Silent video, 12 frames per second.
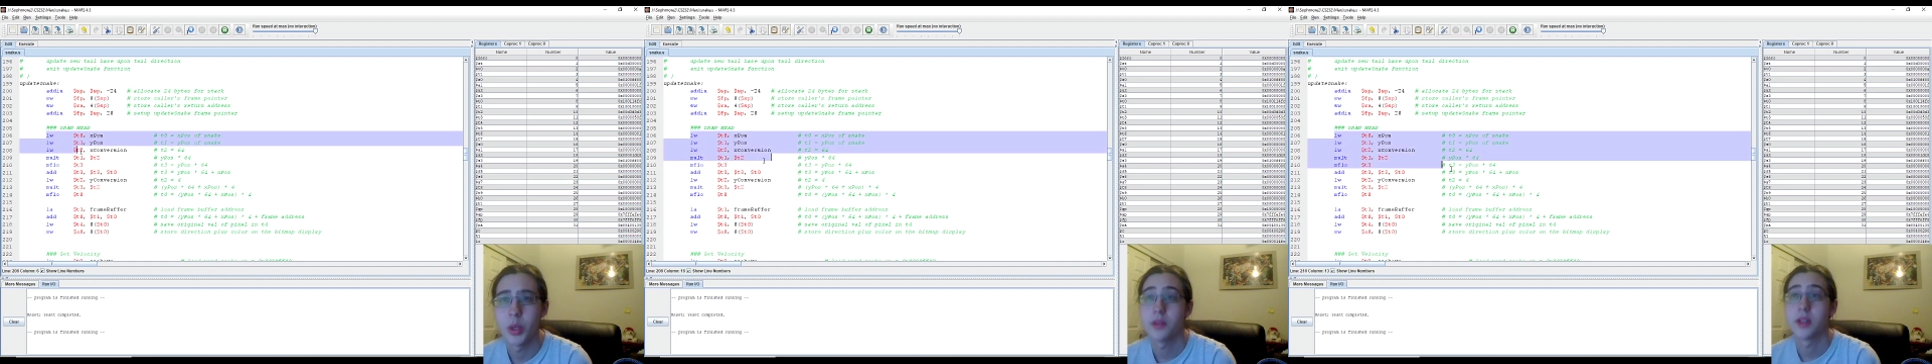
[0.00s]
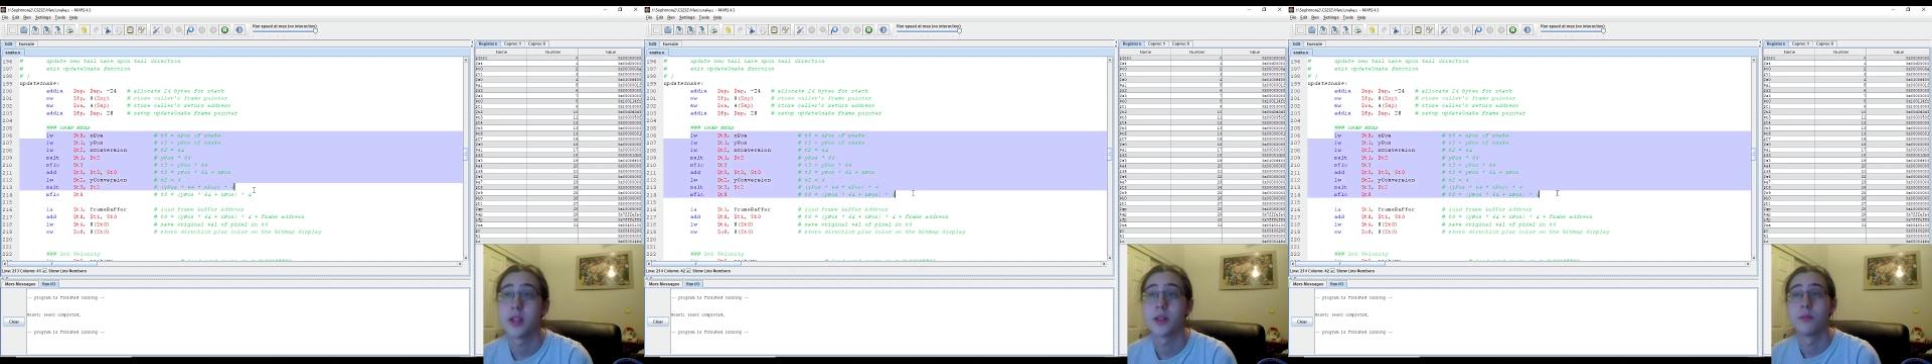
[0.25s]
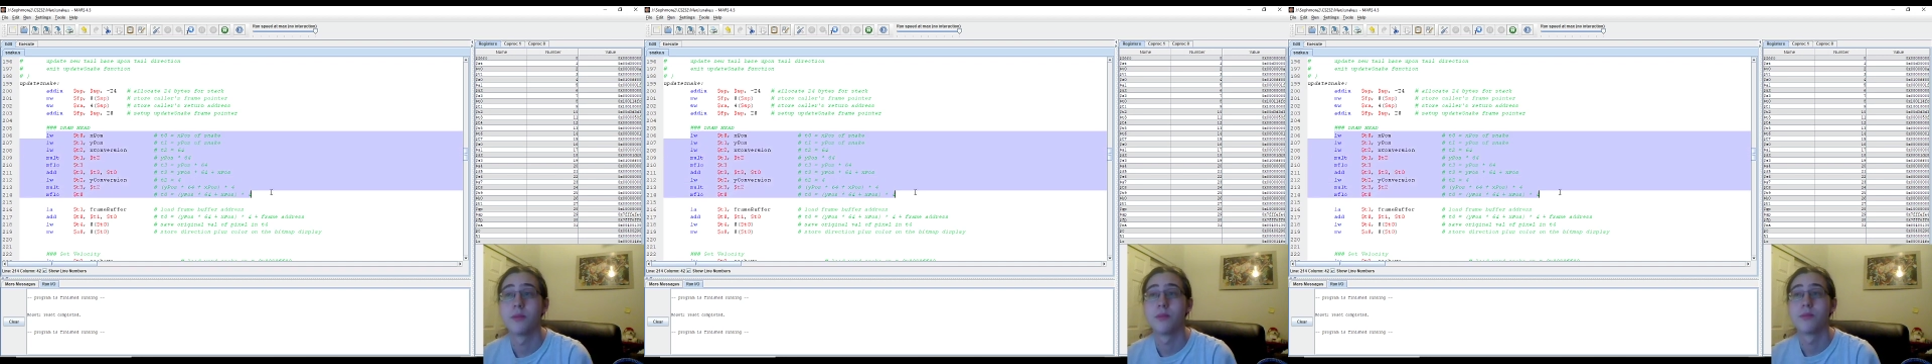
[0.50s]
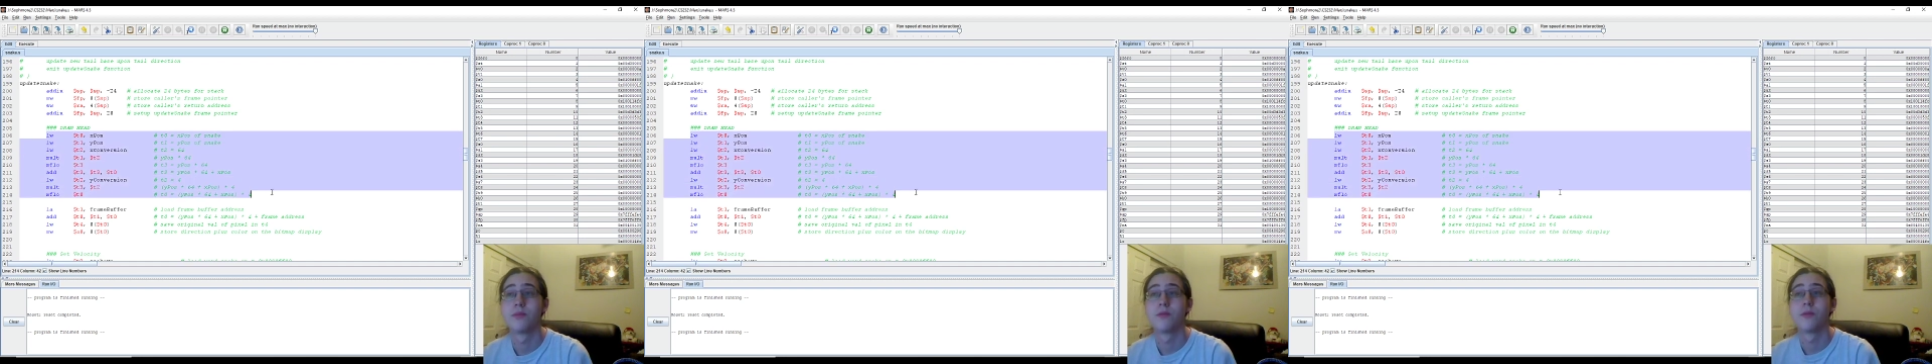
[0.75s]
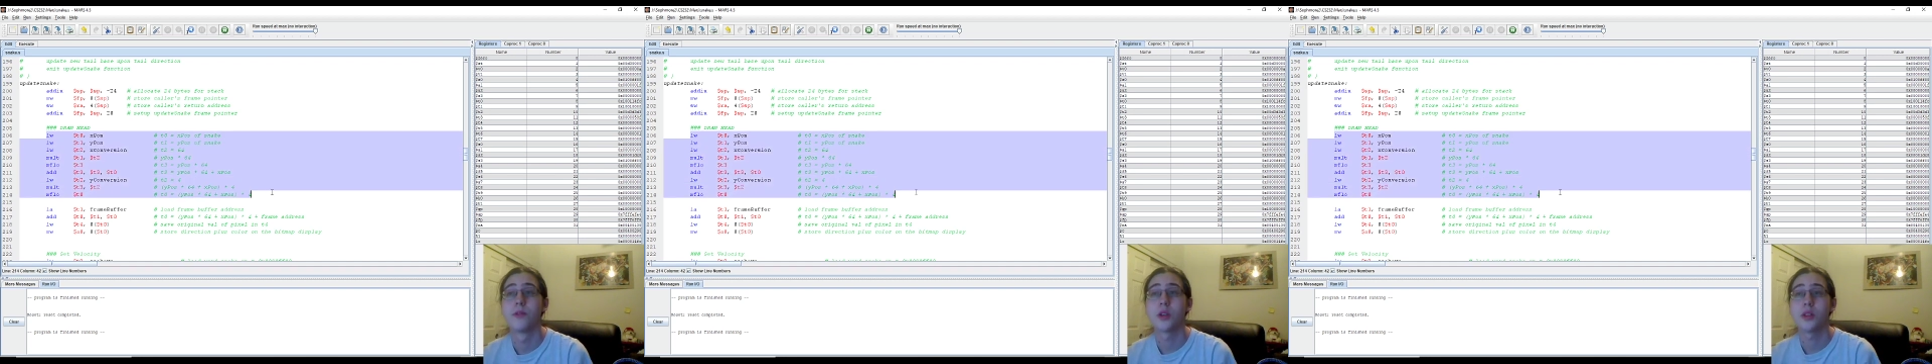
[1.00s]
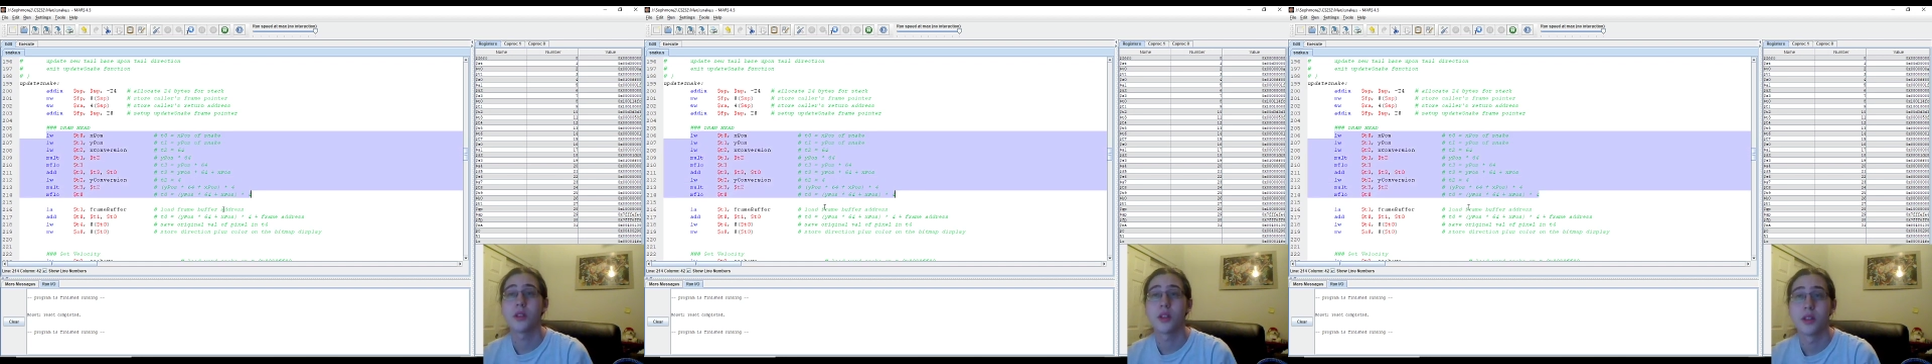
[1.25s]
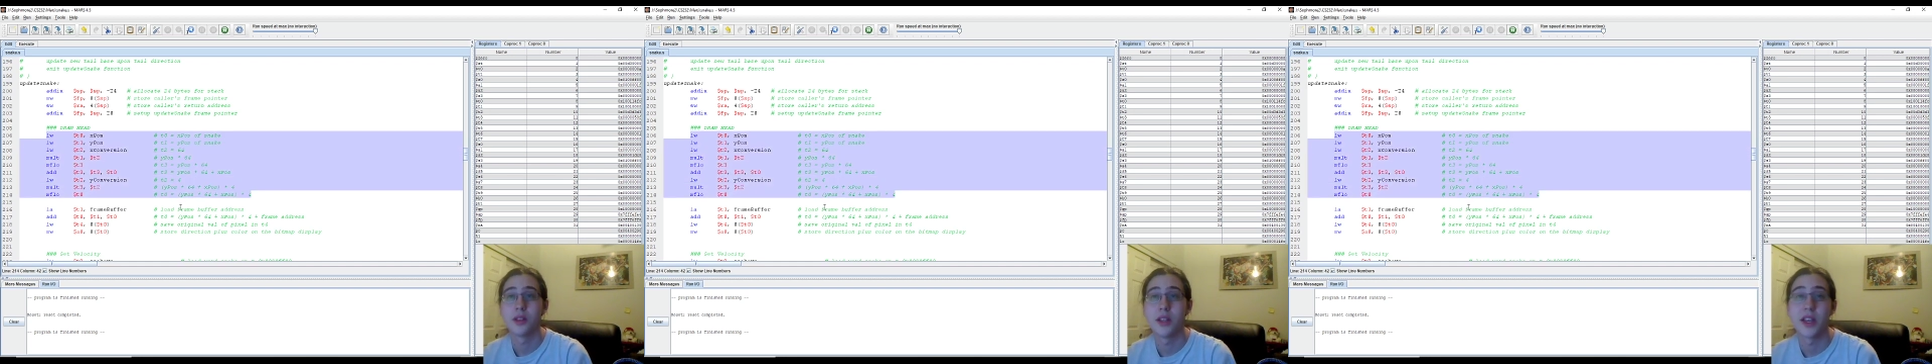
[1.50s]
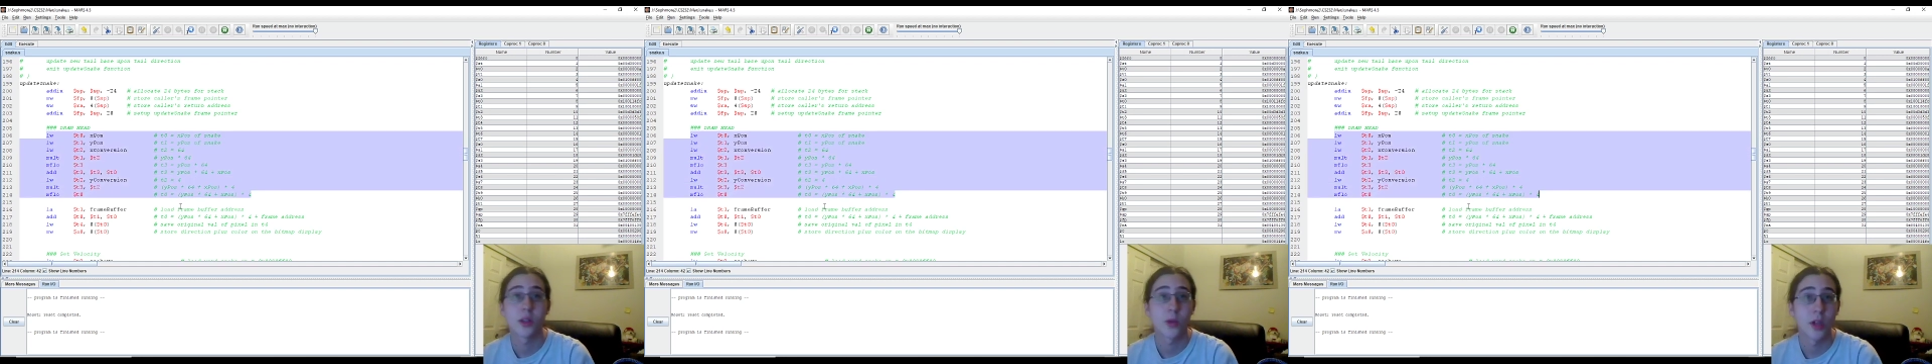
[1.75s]
have to convert
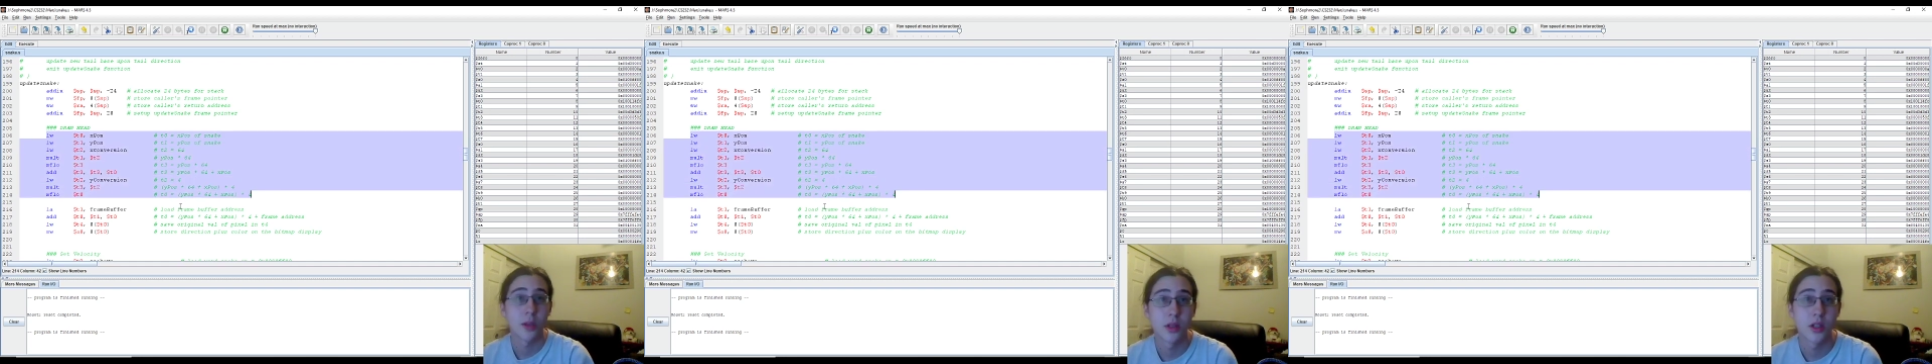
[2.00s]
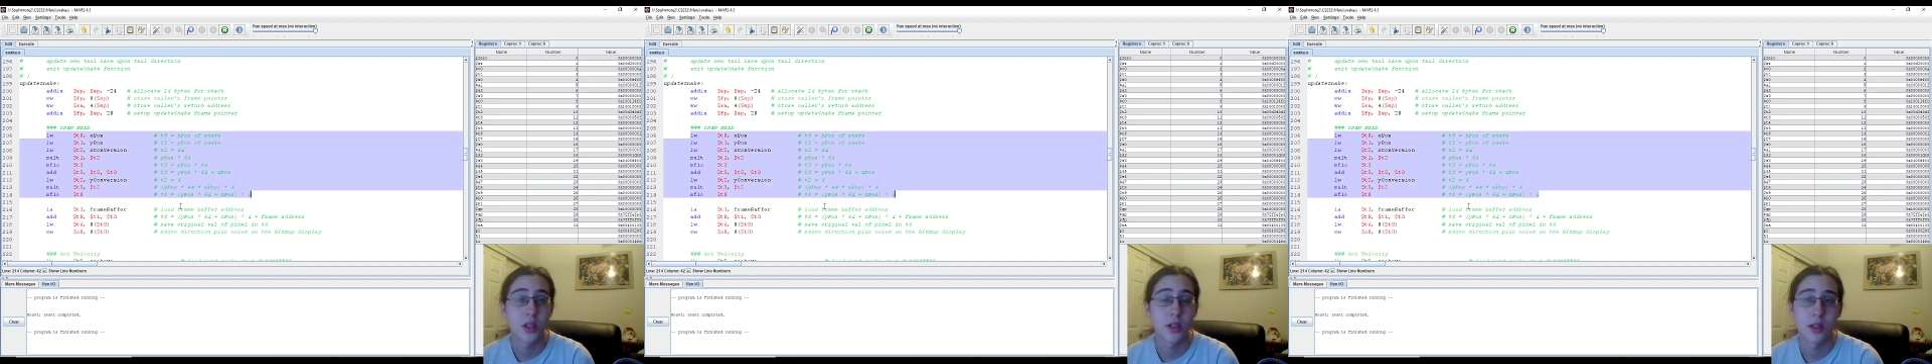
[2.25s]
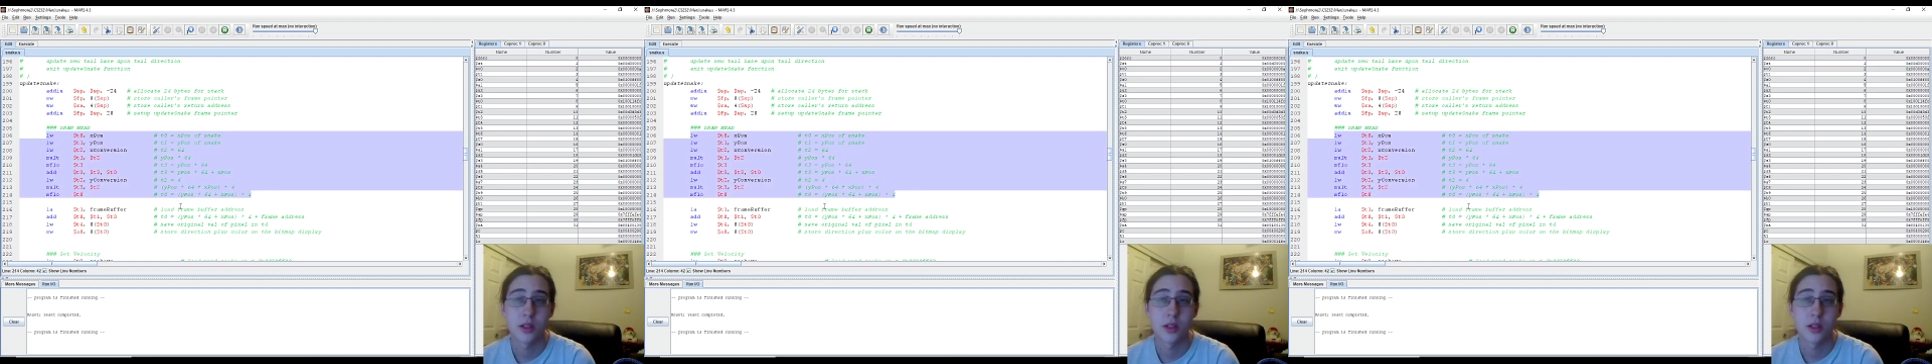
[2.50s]
the XY position,